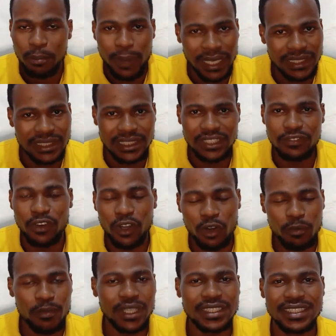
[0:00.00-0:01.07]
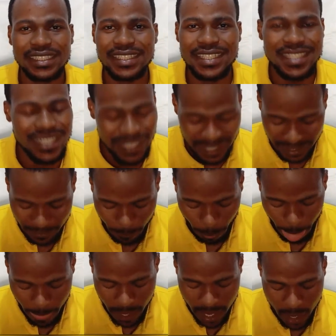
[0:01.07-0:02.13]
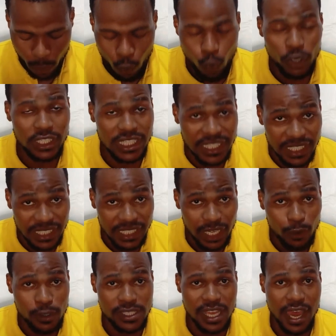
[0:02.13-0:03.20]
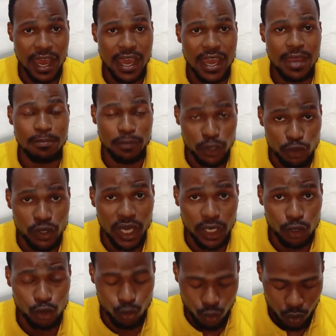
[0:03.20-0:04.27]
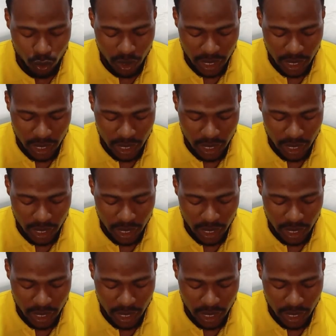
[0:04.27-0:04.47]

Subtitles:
But development, dear, and one thing, I was ah, and Pursue and so.